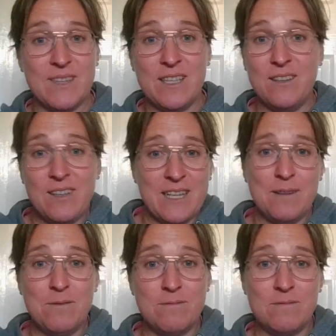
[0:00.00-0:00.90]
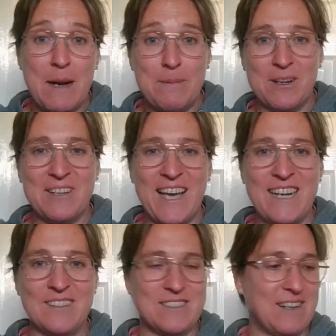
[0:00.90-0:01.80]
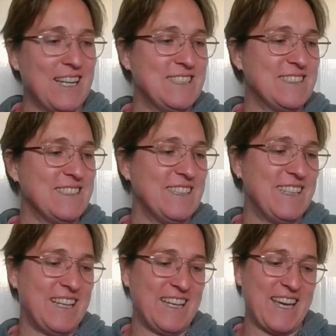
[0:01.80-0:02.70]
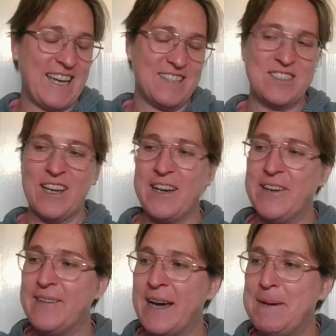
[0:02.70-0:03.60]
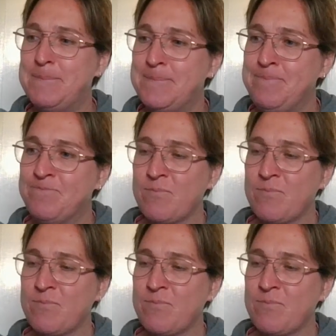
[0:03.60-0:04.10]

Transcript: you can rub it on your anus, right? Okay, so